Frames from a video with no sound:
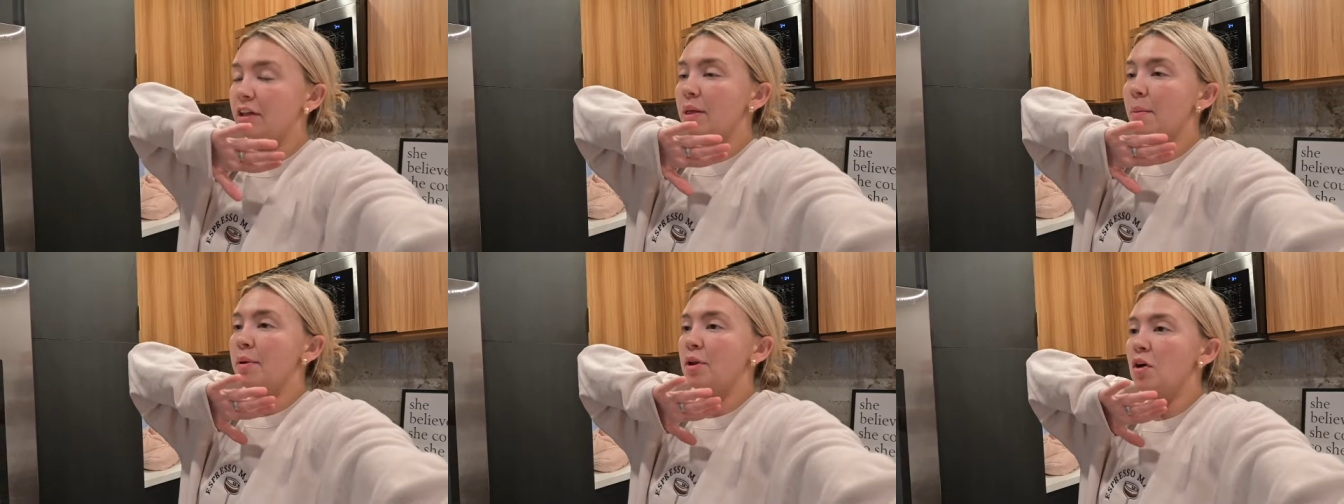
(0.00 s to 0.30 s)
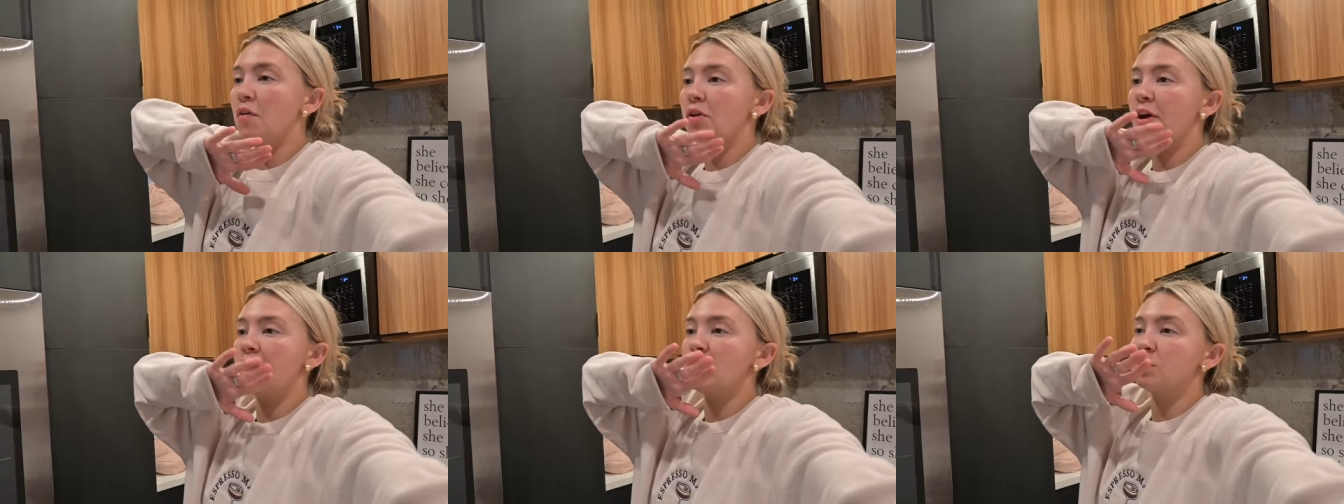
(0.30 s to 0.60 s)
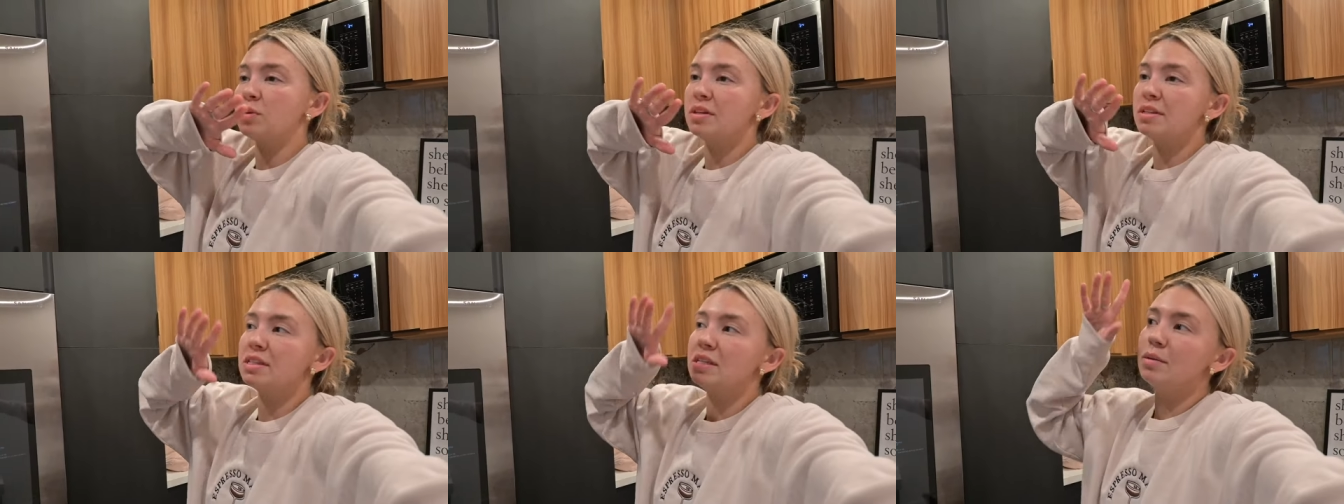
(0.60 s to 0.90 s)
Let me know if you guys
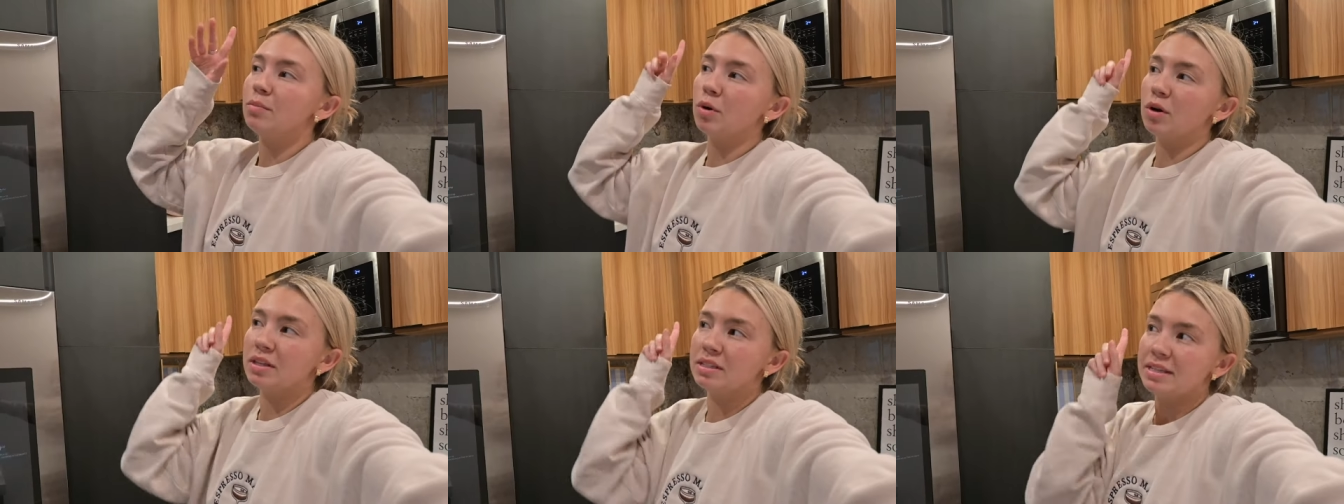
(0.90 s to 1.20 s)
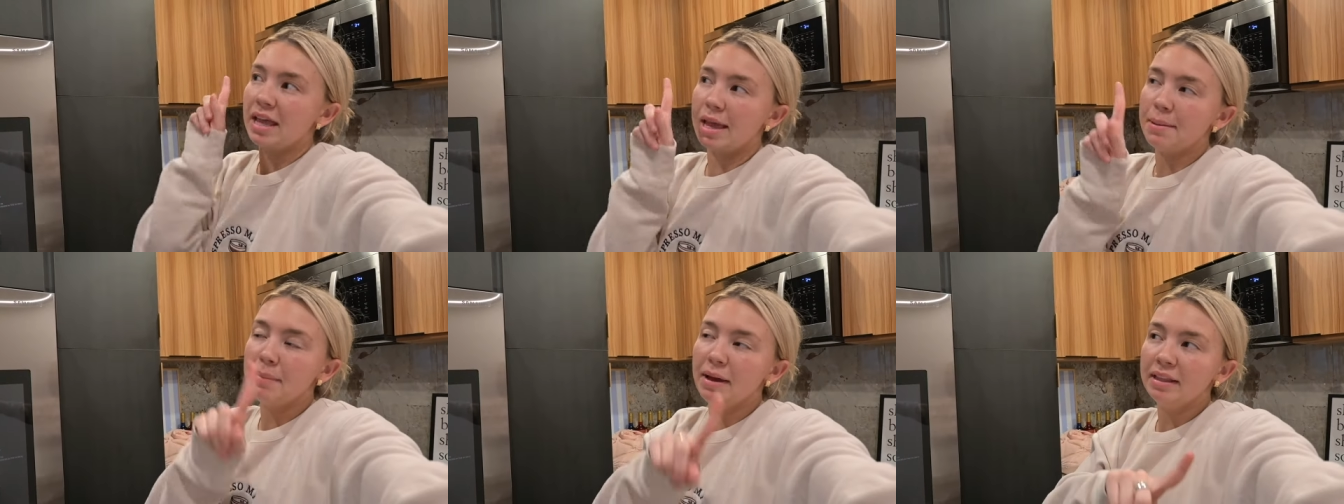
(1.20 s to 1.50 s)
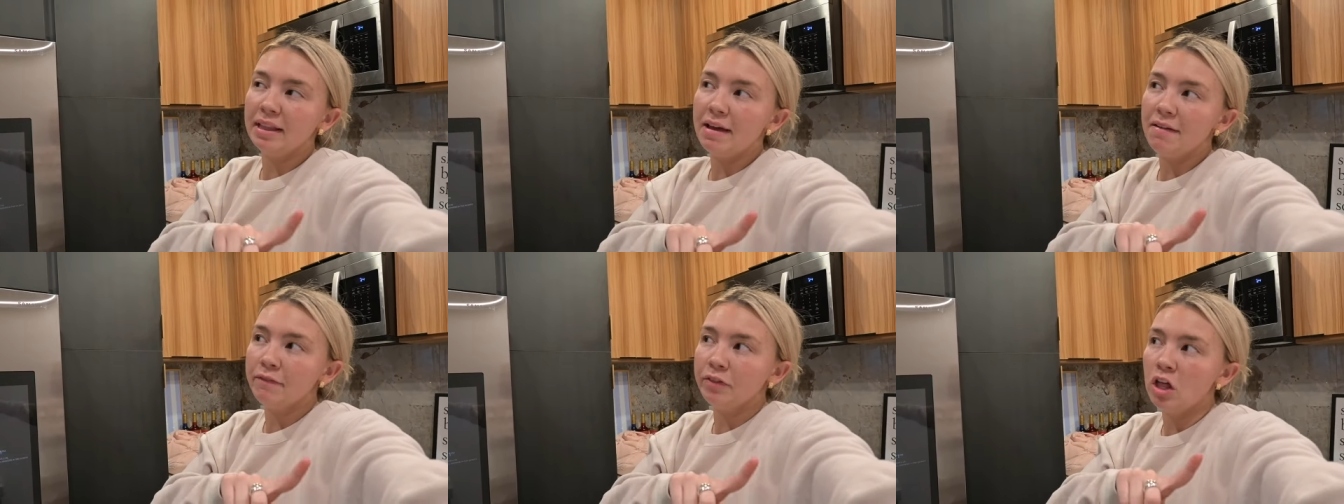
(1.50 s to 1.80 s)
wanna see more day in my
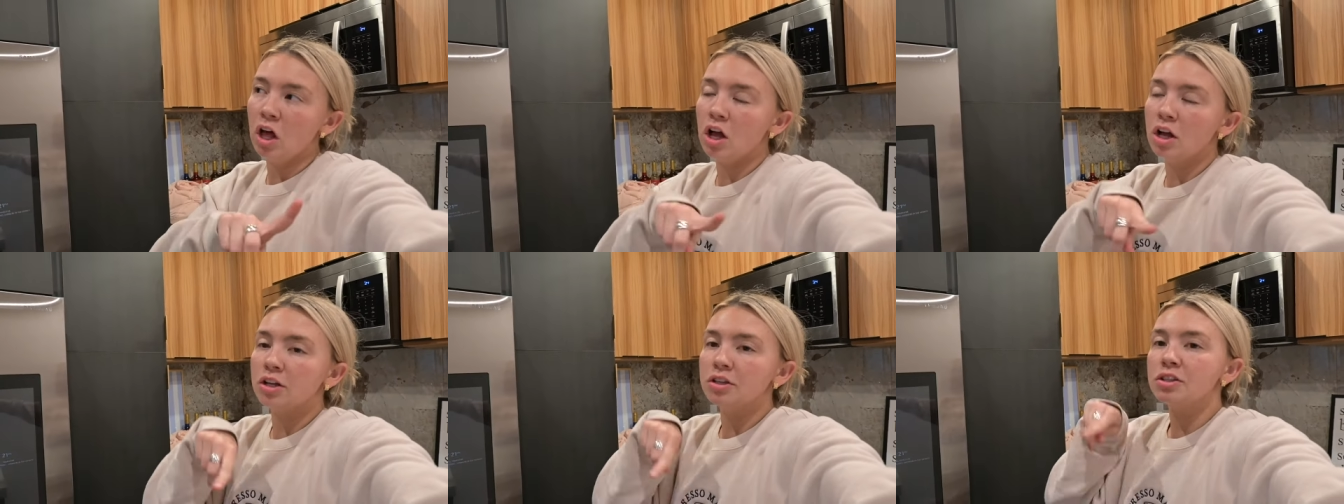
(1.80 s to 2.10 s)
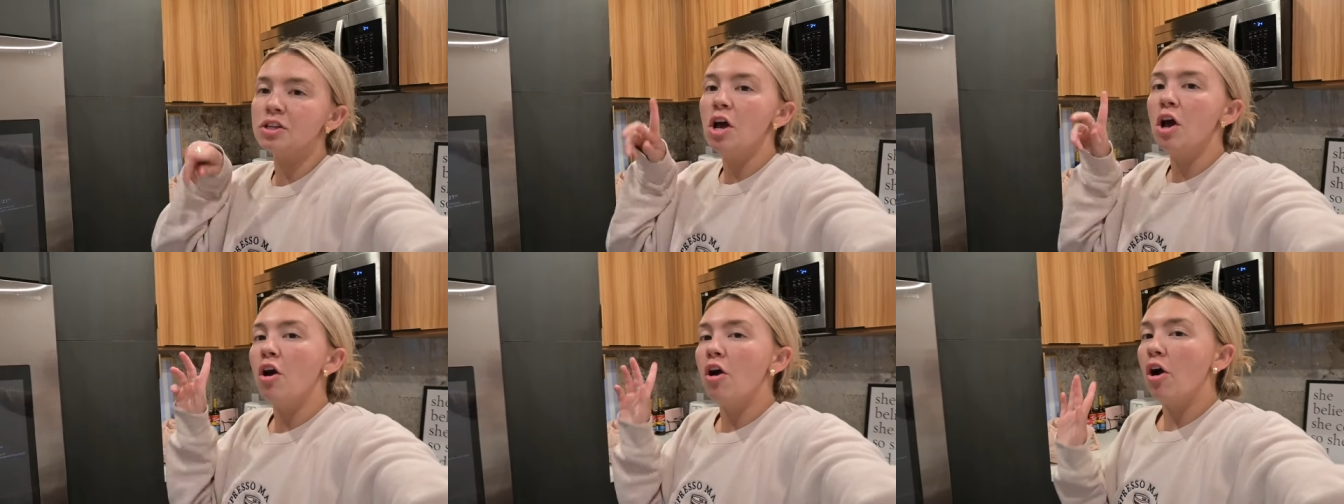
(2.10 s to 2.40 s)
life vlogs